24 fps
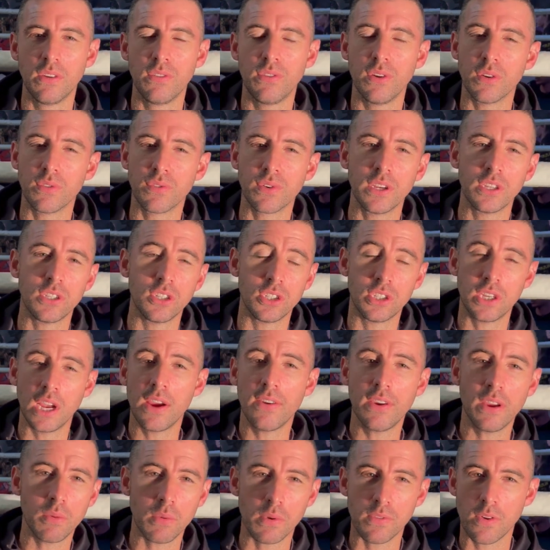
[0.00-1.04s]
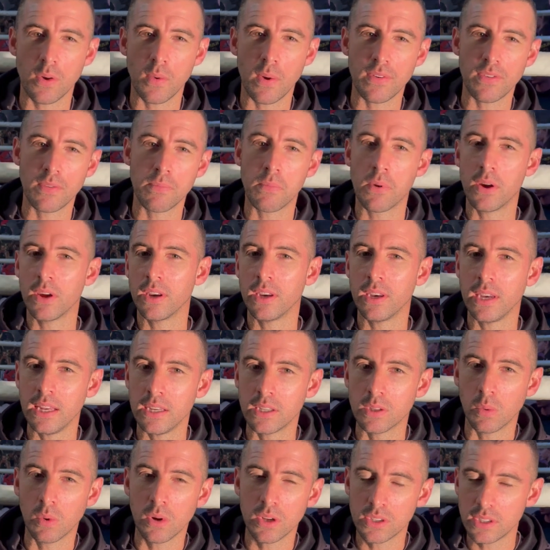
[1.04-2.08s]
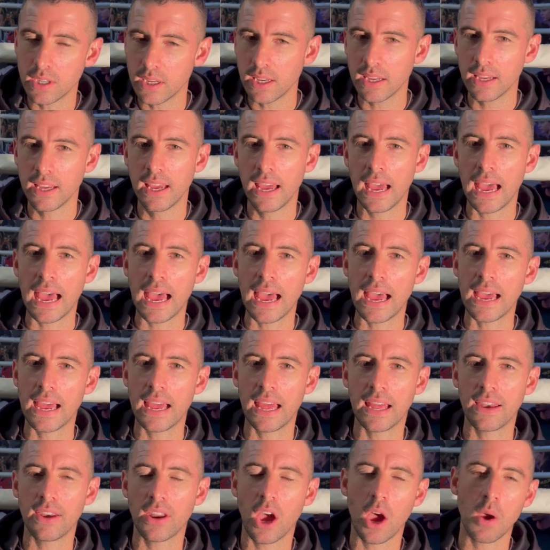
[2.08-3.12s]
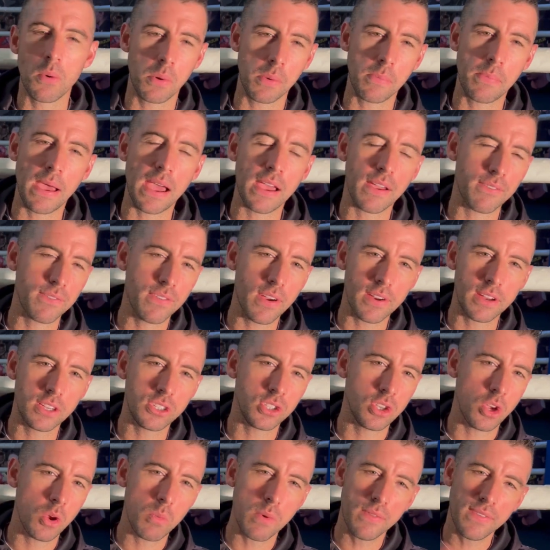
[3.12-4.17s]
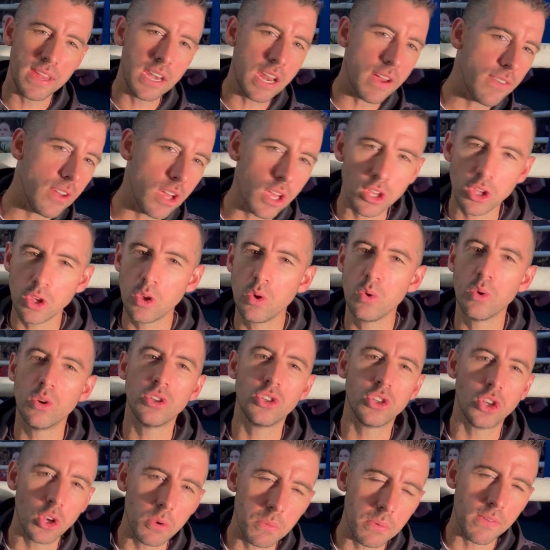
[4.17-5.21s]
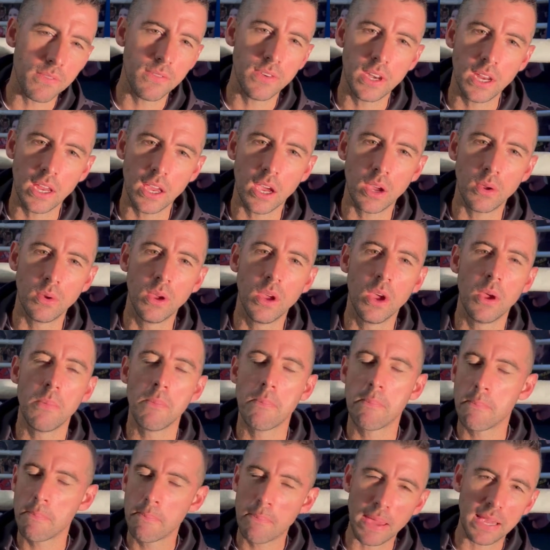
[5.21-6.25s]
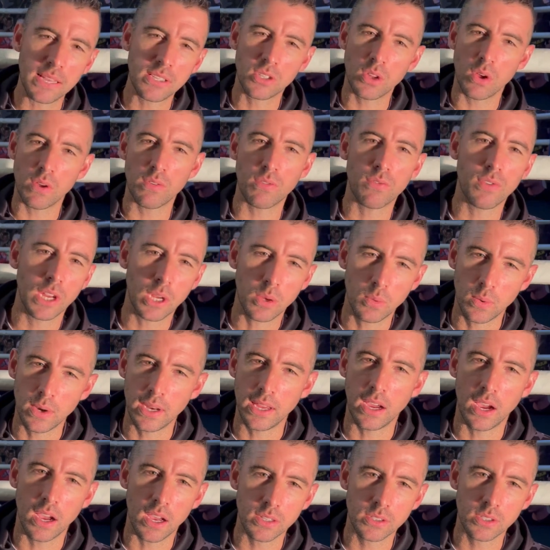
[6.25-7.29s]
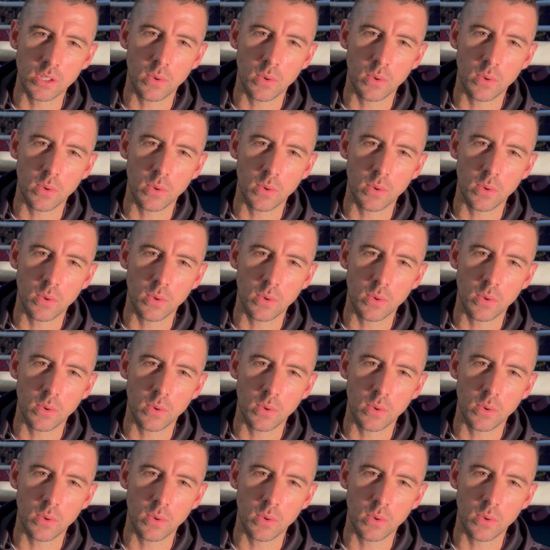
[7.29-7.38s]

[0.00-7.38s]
Feel free to share it with whoever might need to watch it. And I'll be back very soon with another YouTube video based on frequently asked